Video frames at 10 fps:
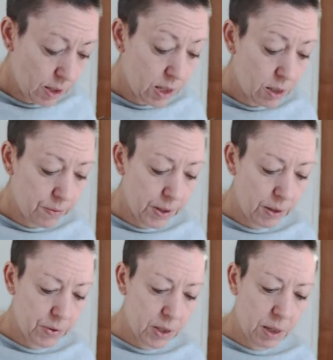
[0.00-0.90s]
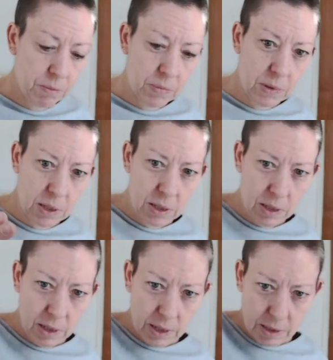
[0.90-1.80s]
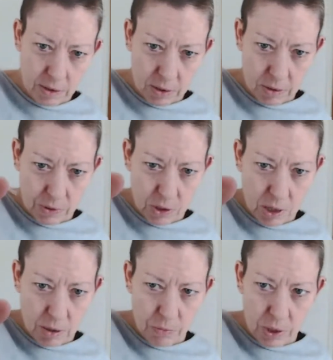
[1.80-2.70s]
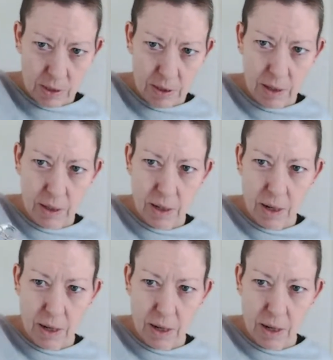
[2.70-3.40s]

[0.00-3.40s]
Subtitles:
95 stamped like silver charm bracelet,